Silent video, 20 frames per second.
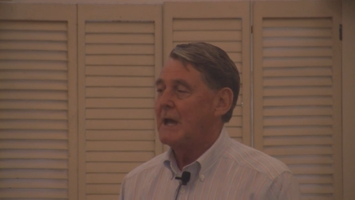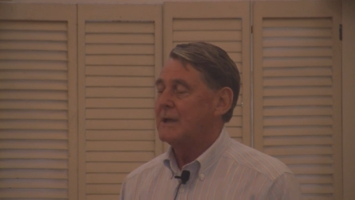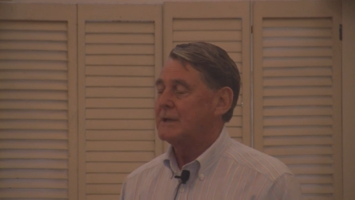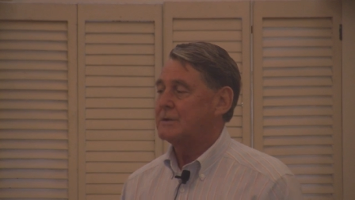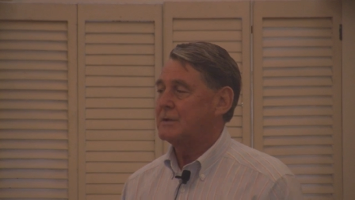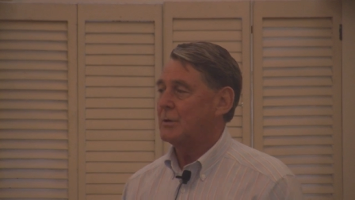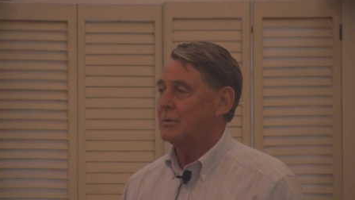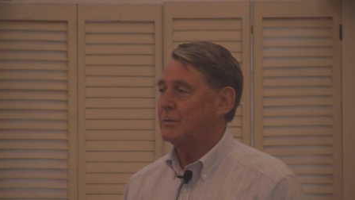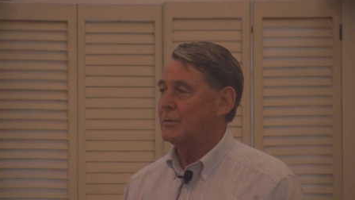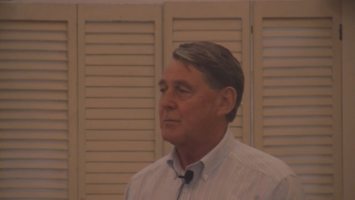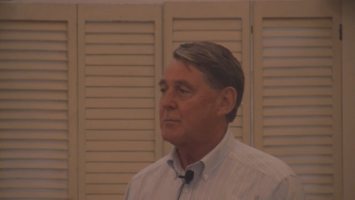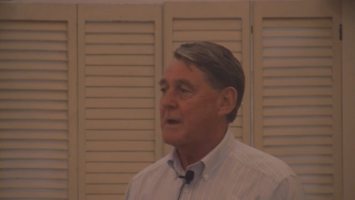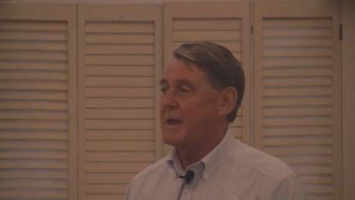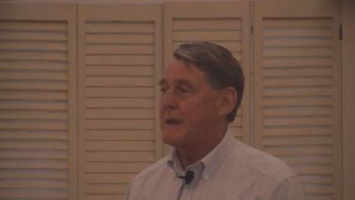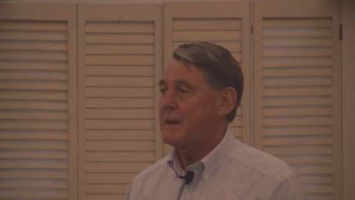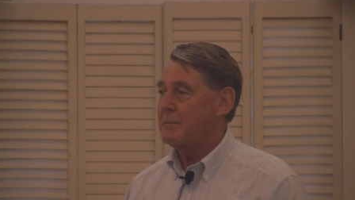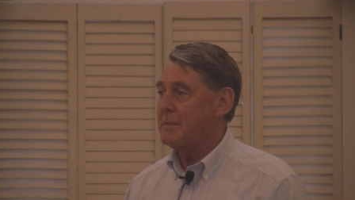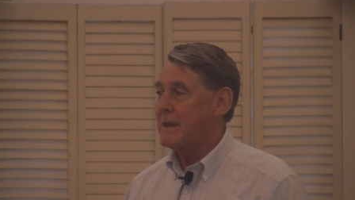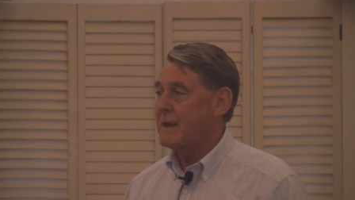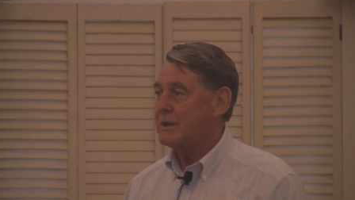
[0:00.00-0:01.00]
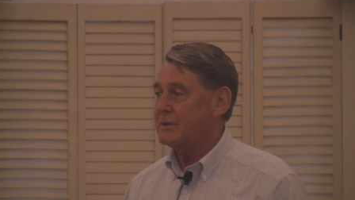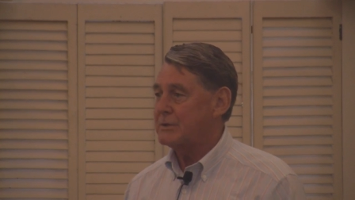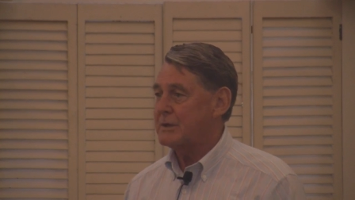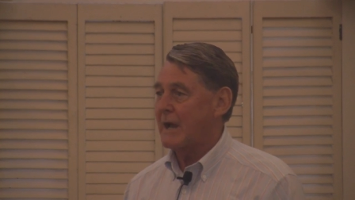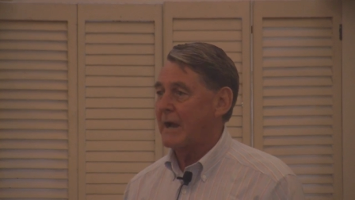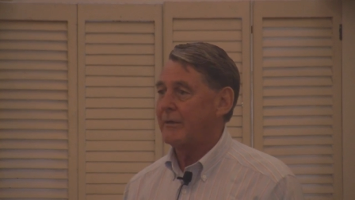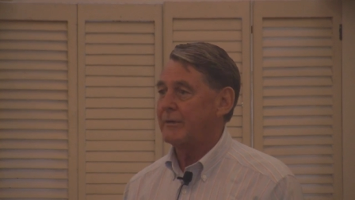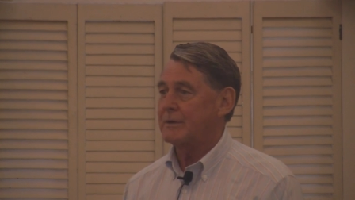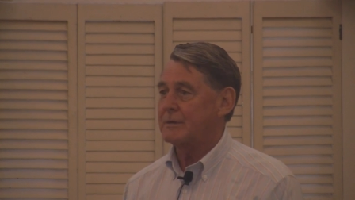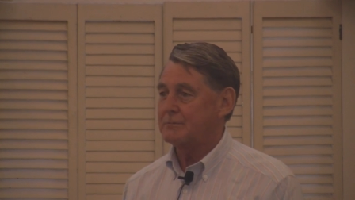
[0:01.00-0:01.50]
So there were many, many
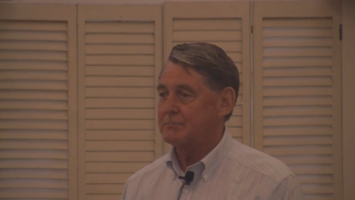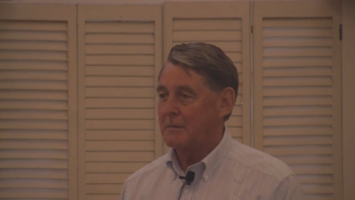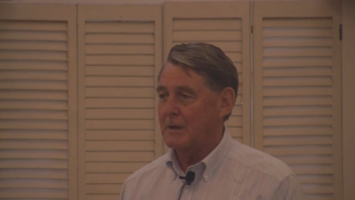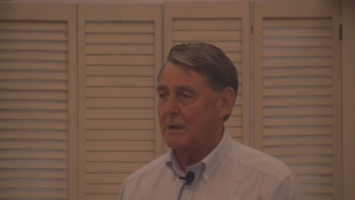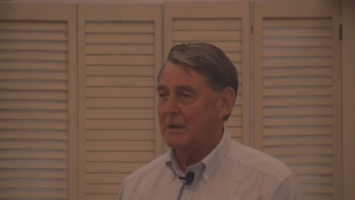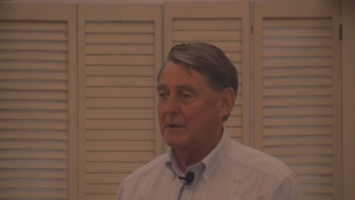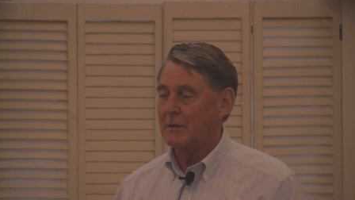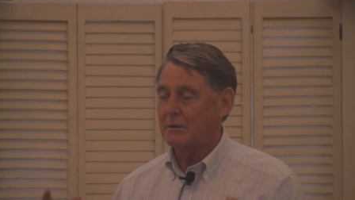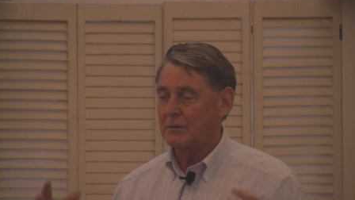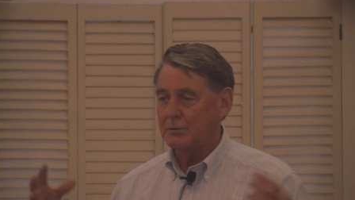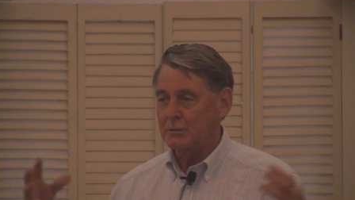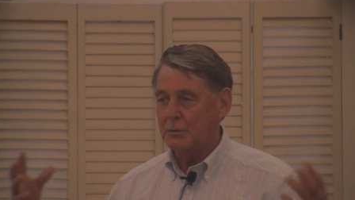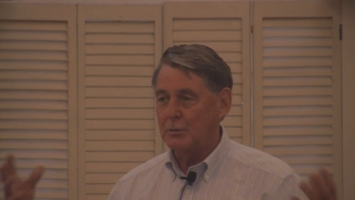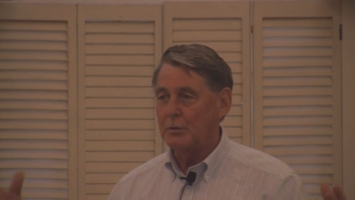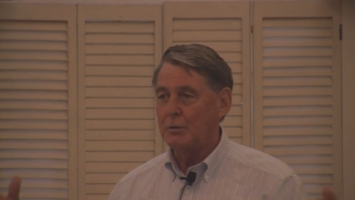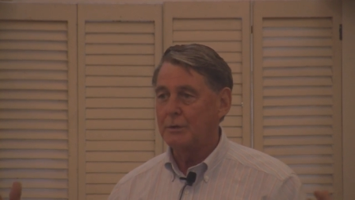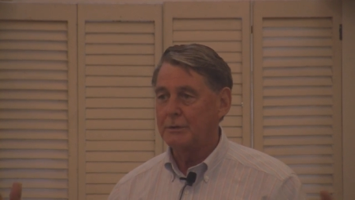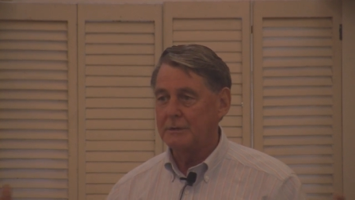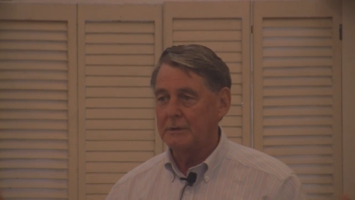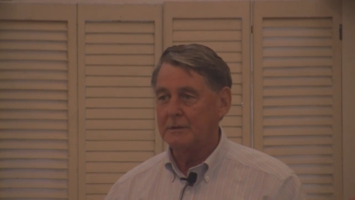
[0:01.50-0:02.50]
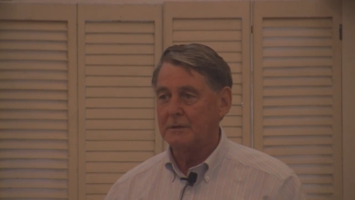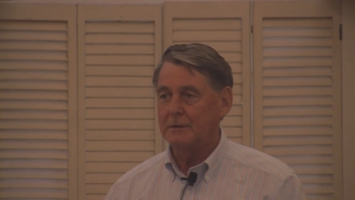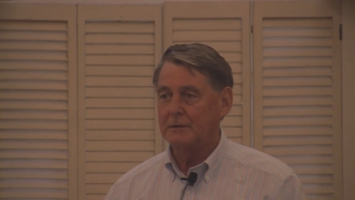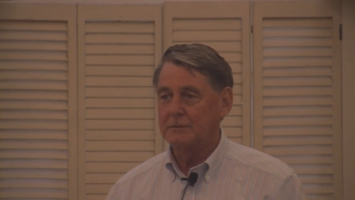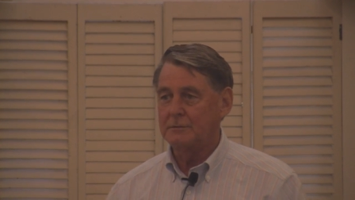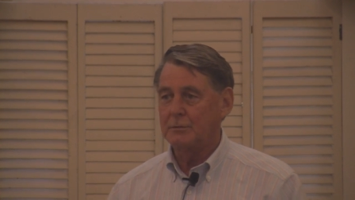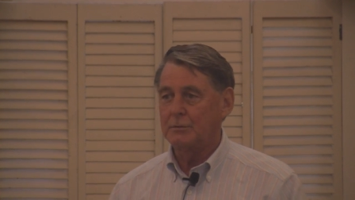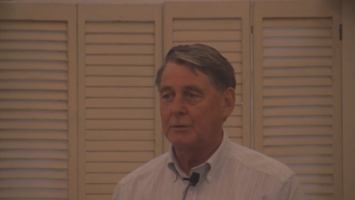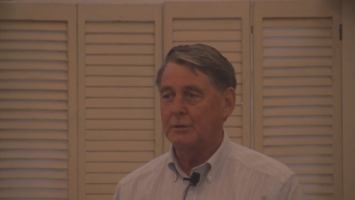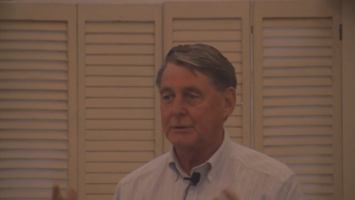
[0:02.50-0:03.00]
charities, many
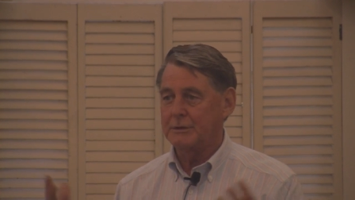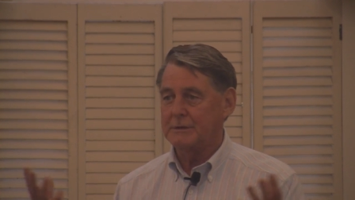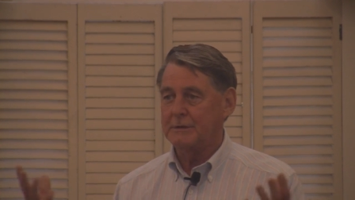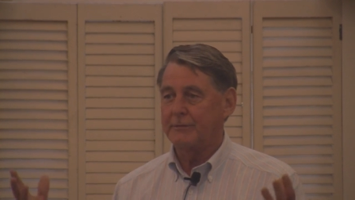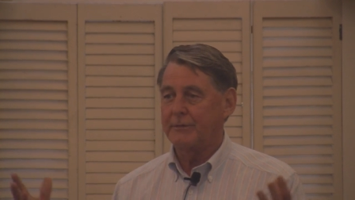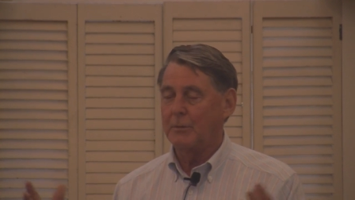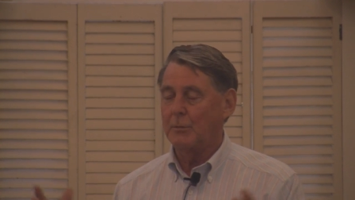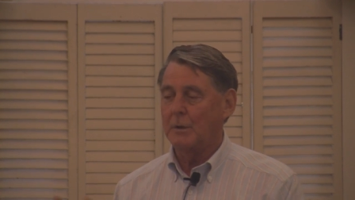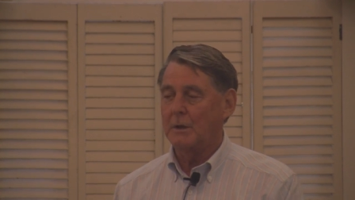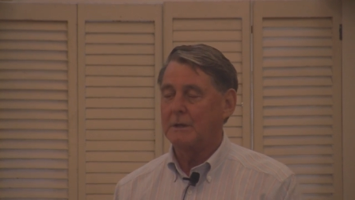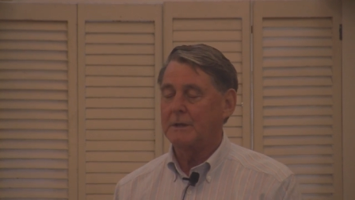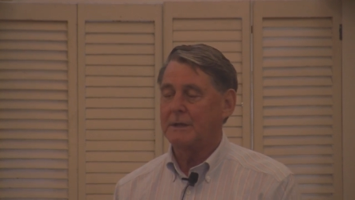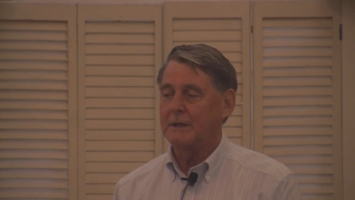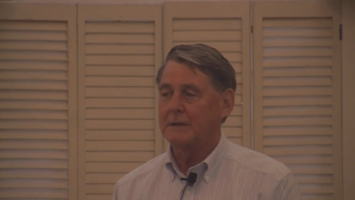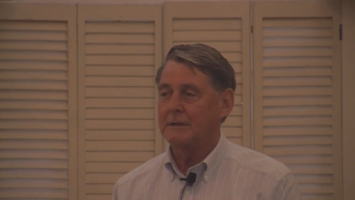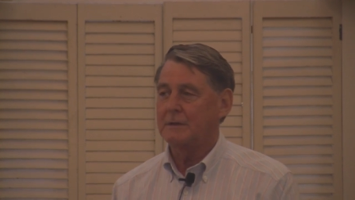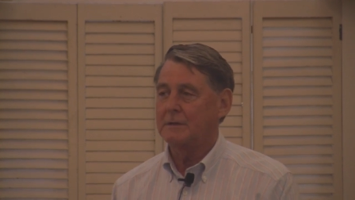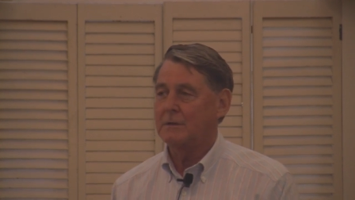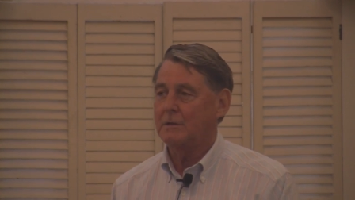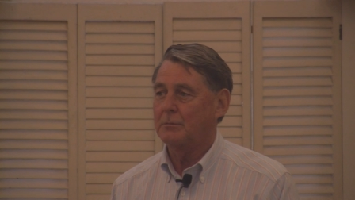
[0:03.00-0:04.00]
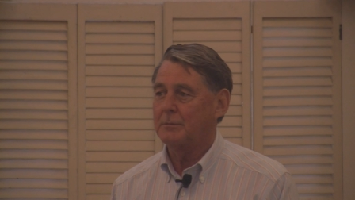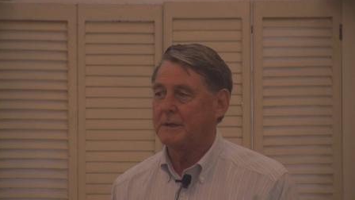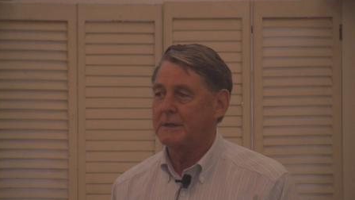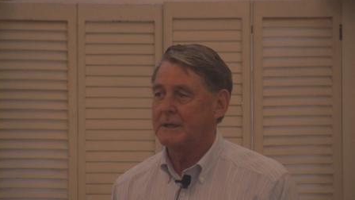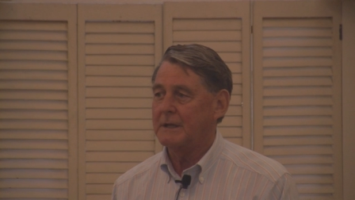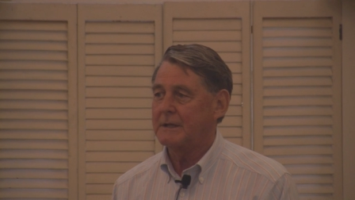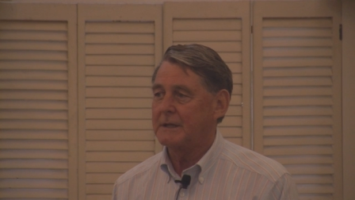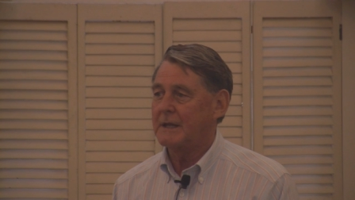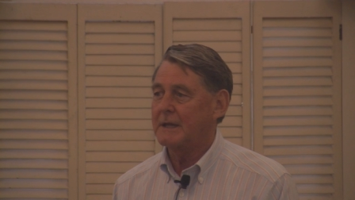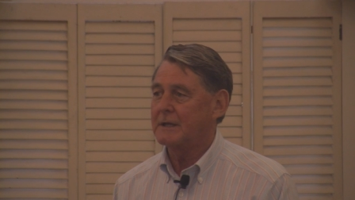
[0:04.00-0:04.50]
do-good, do-gooders, if you will, and I don't mean
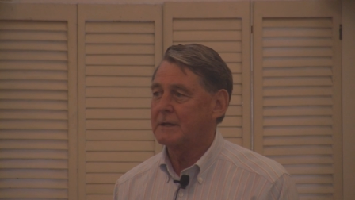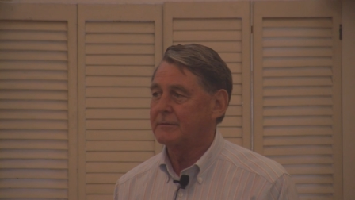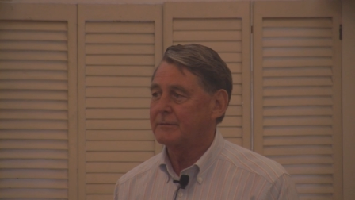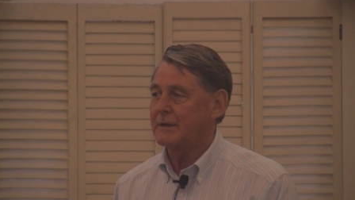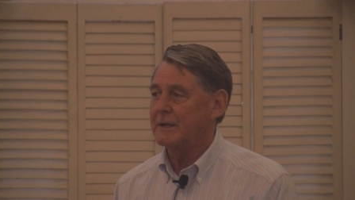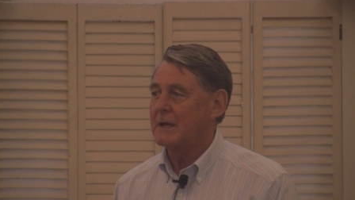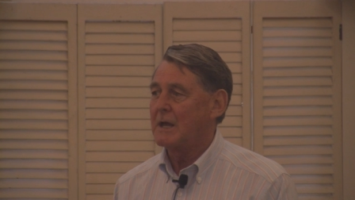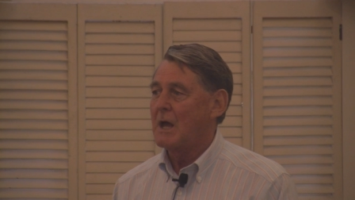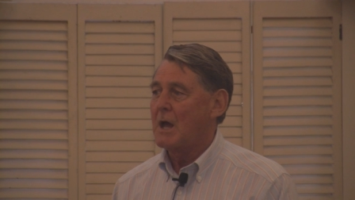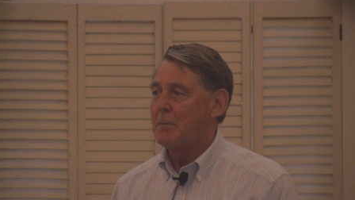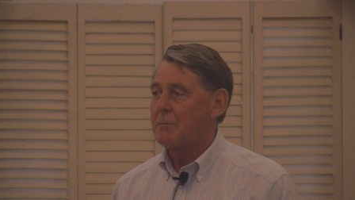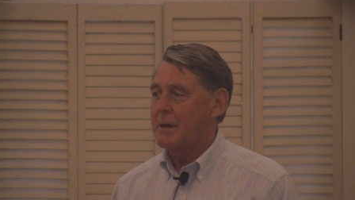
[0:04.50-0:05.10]
that negatively